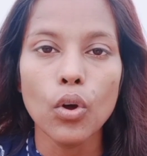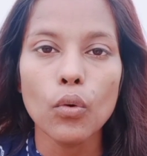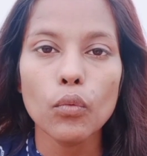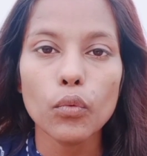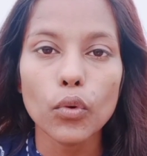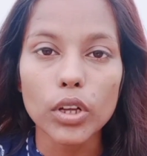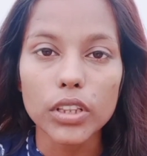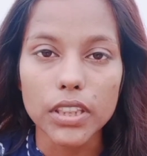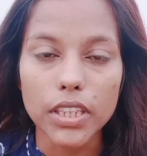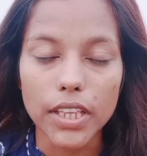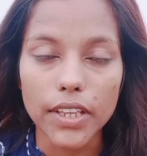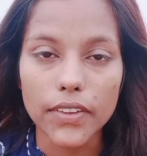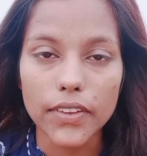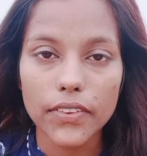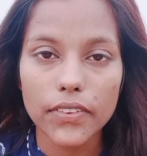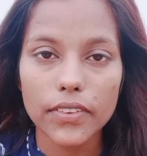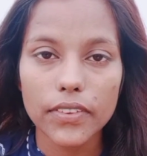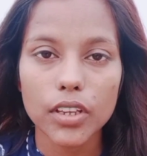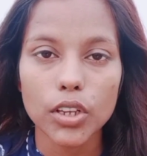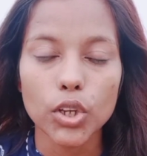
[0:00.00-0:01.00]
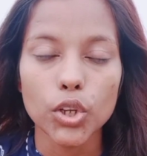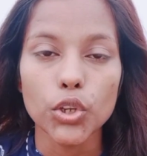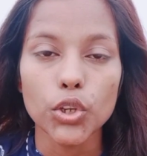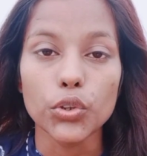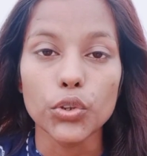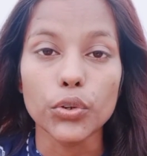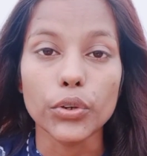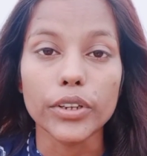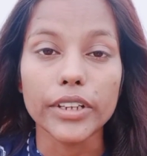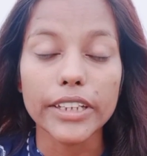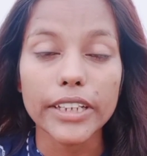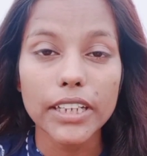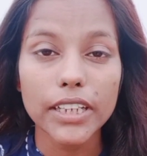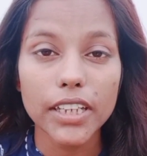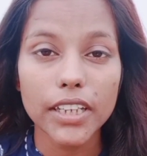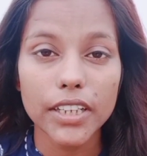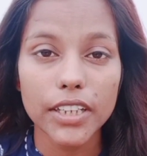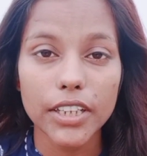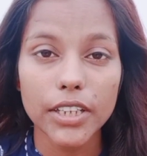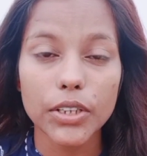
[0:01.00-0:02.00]
For this, you
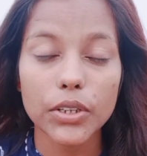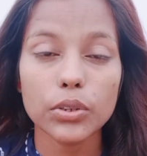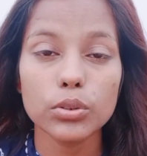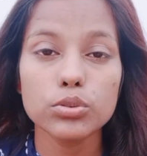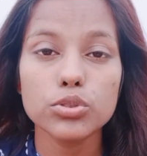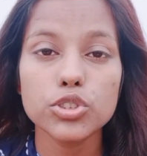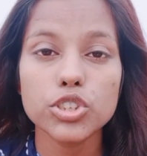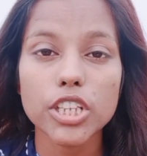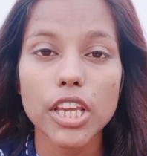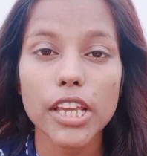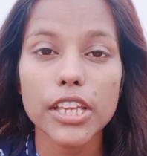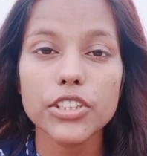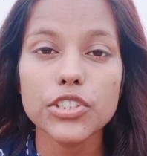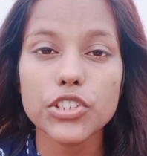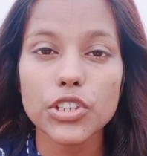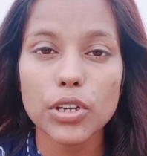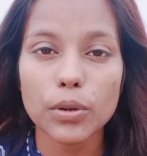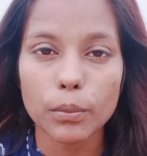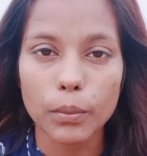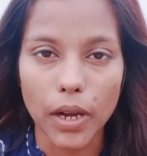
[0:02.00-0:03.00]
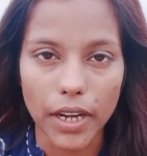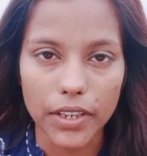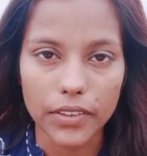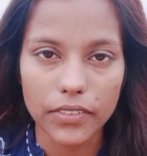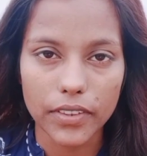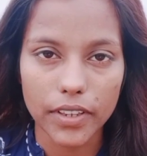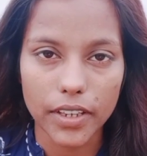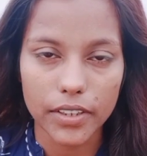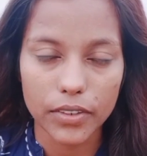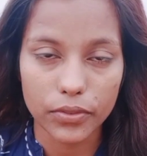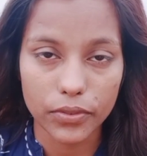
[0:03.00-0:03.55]
really need to change your mindset.